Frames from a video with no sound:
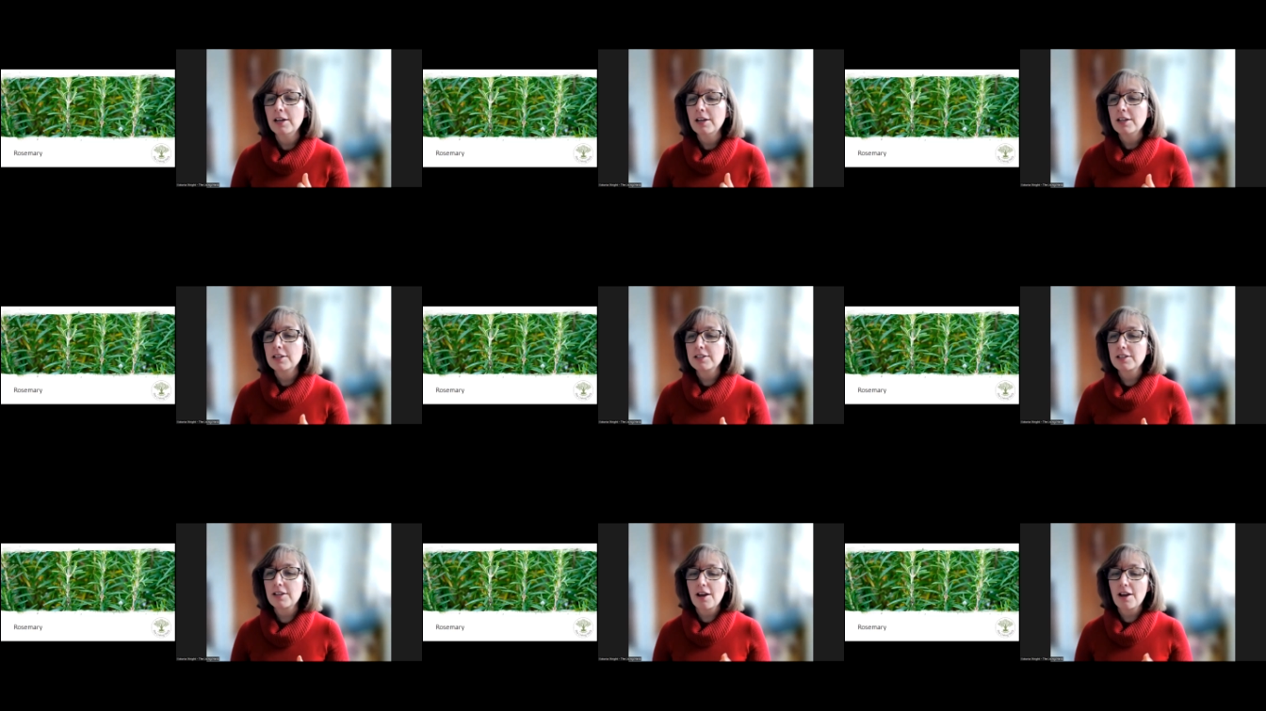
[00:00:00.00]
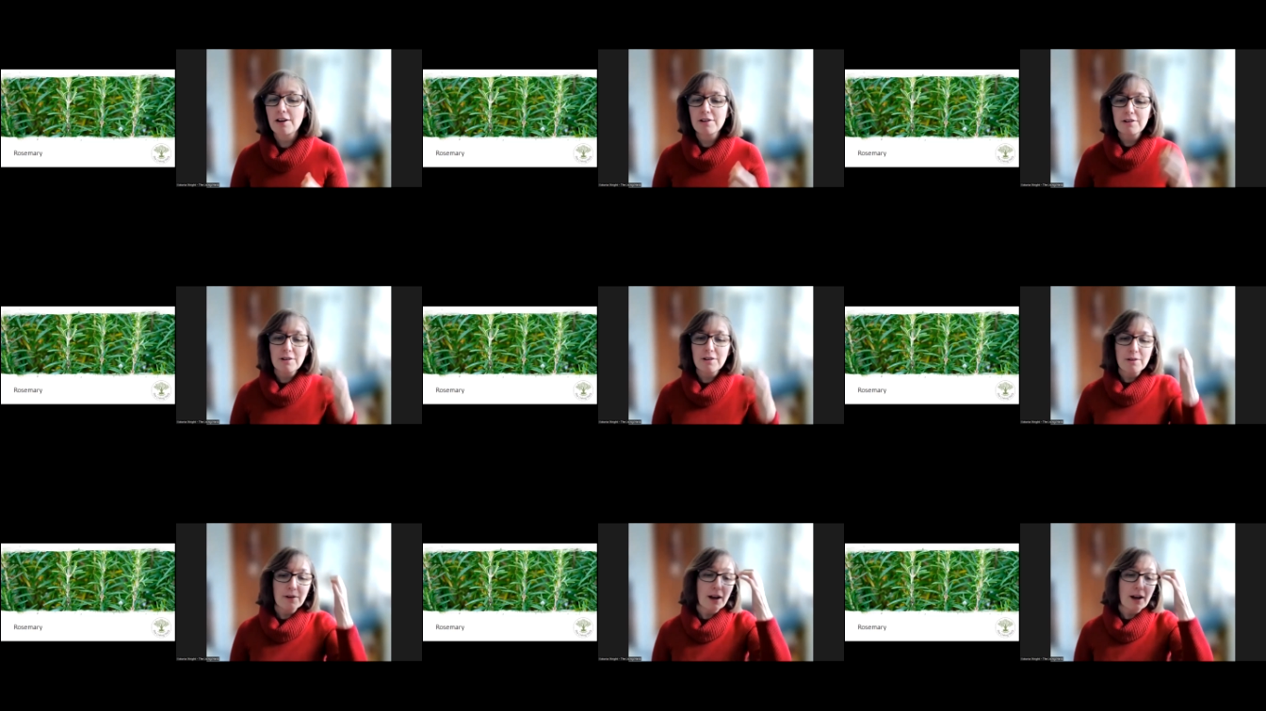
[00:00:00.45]
So
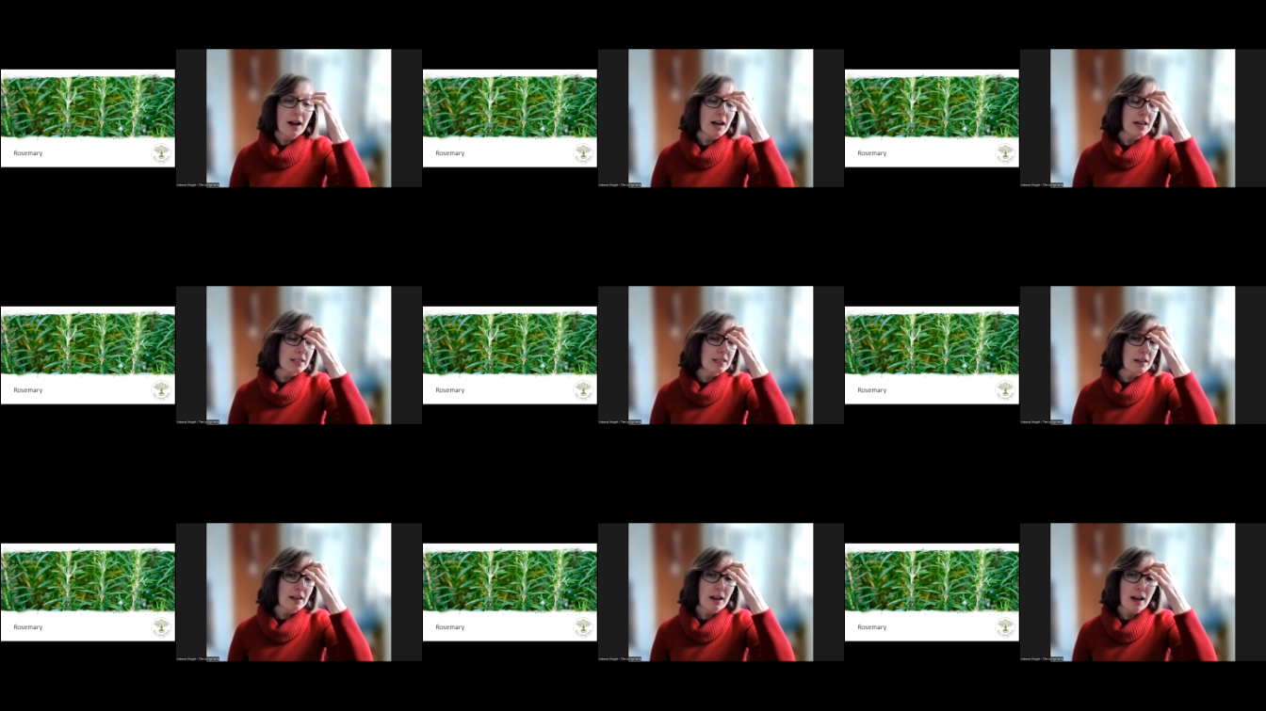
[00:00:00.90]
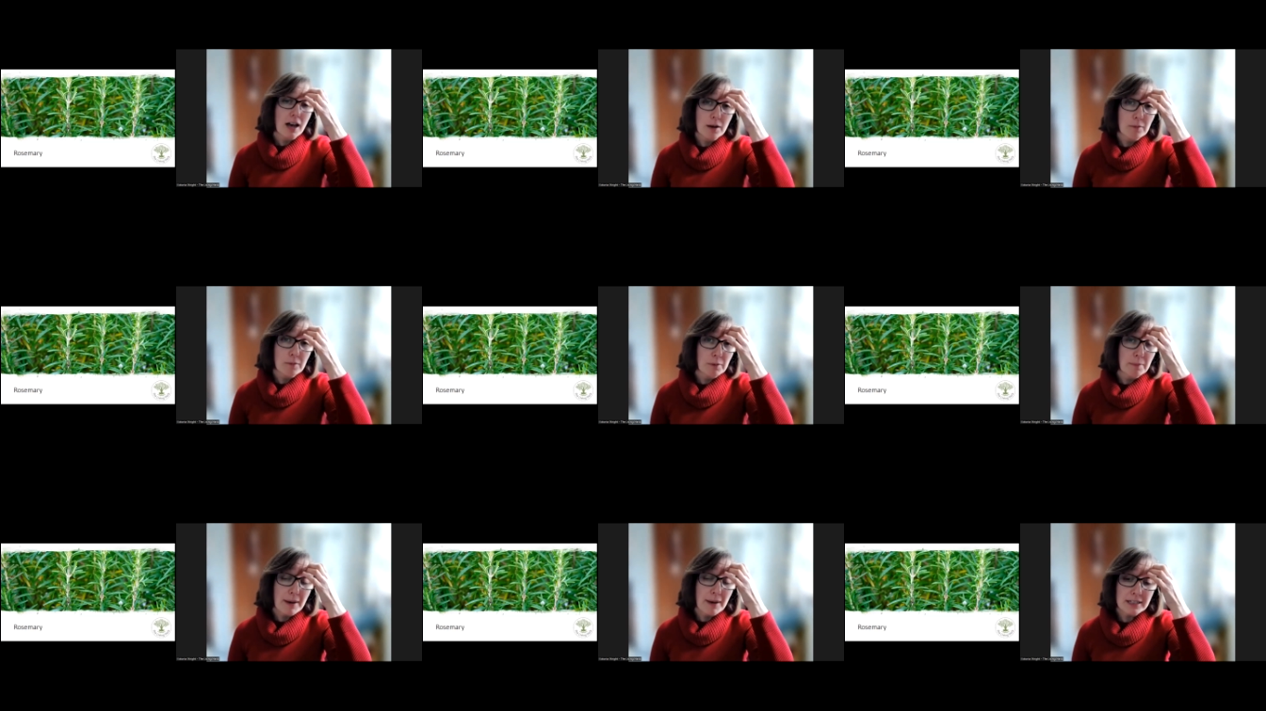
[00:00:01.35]
as a
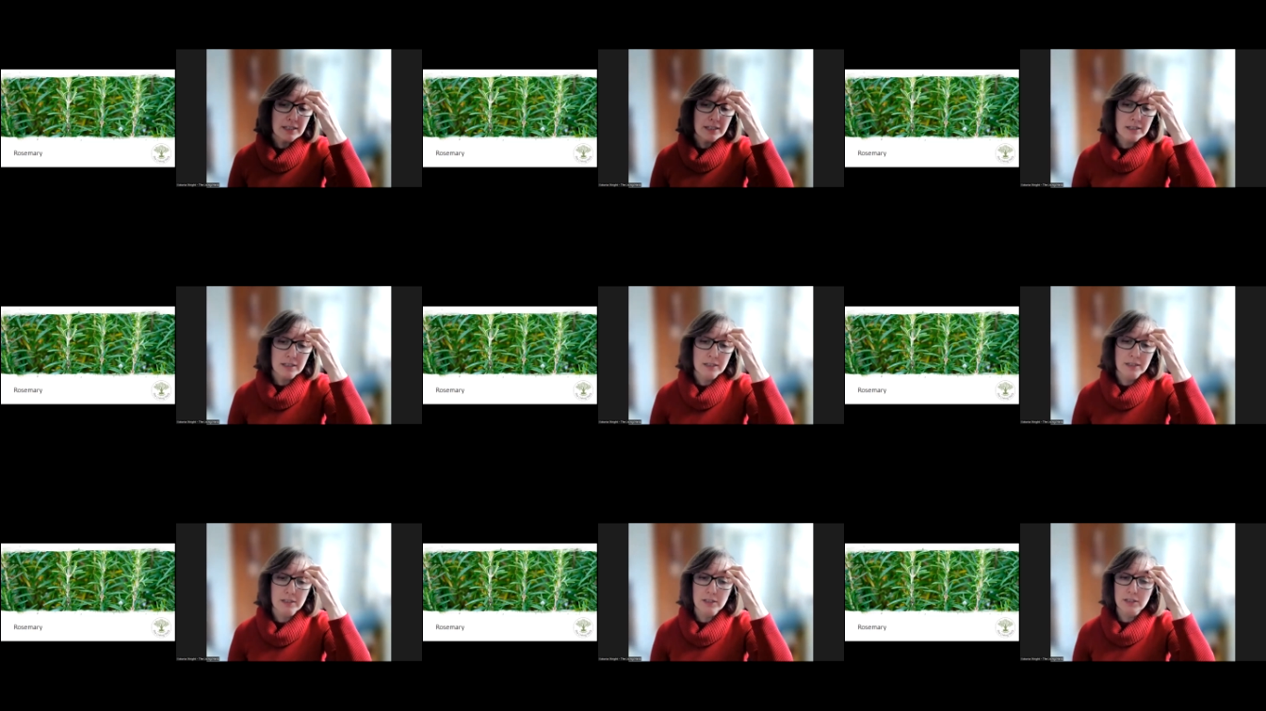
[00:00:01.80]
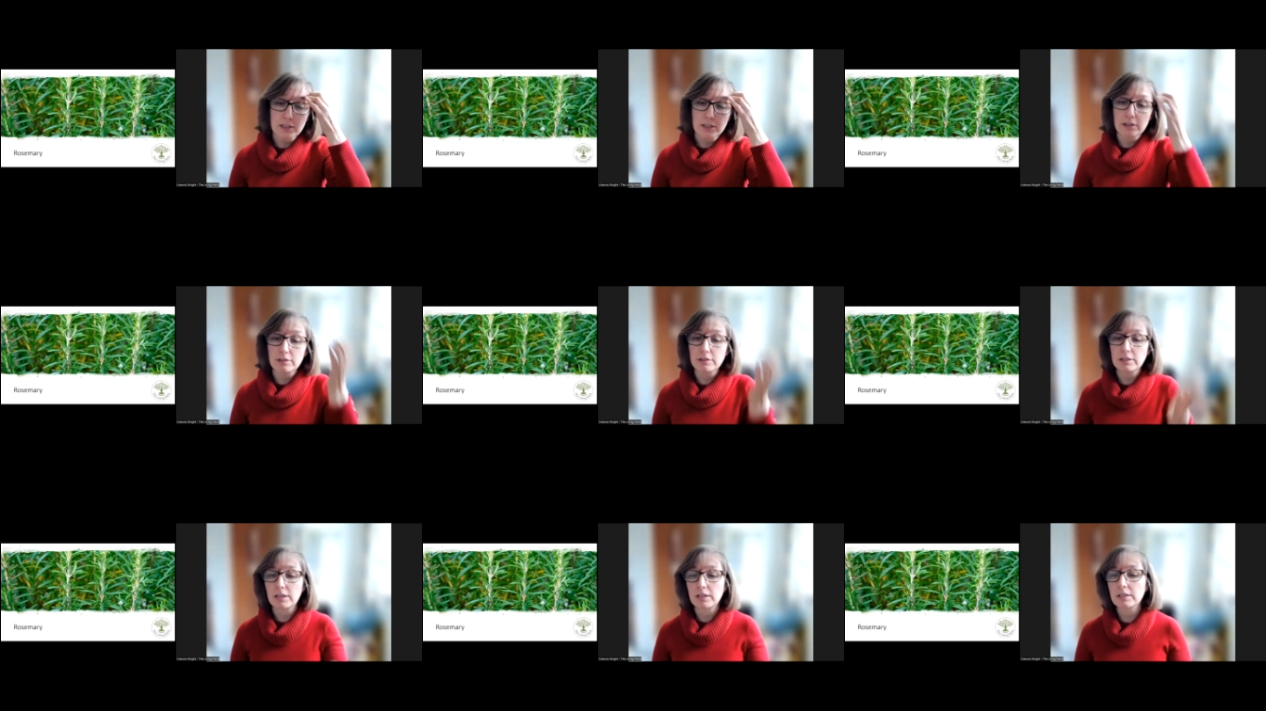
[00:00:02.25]
herbal medicine
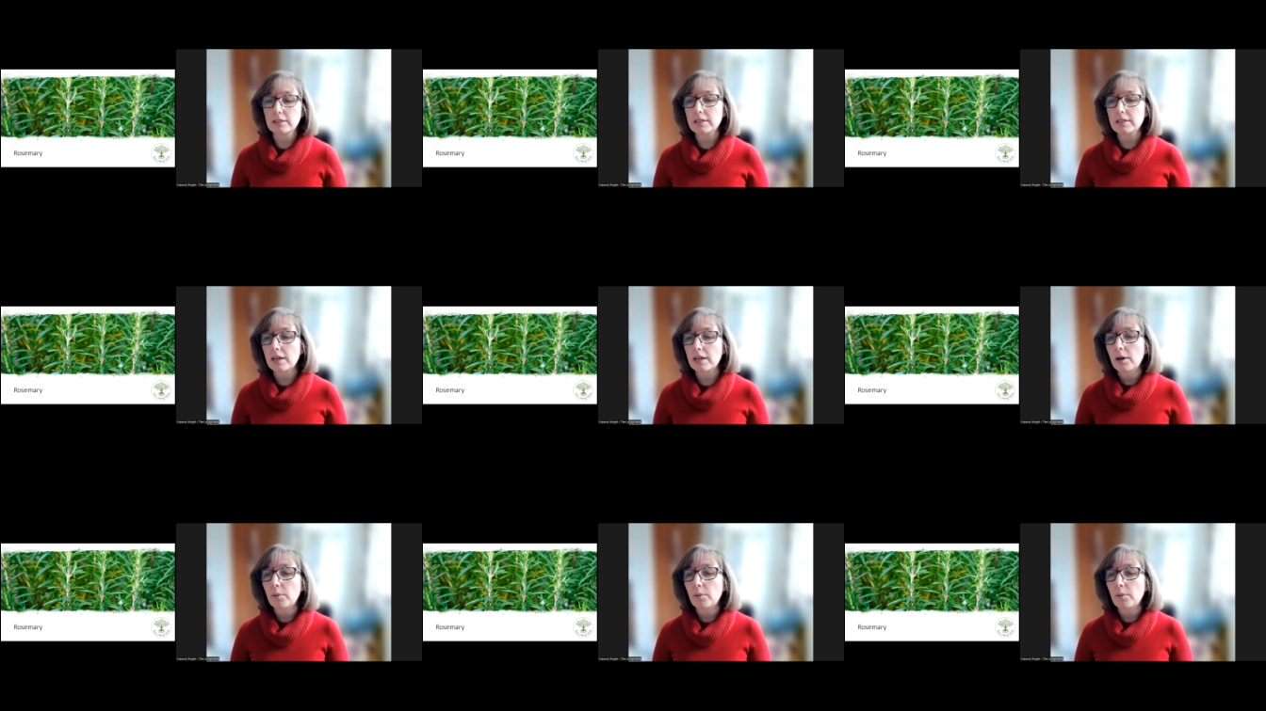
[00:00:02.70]
student,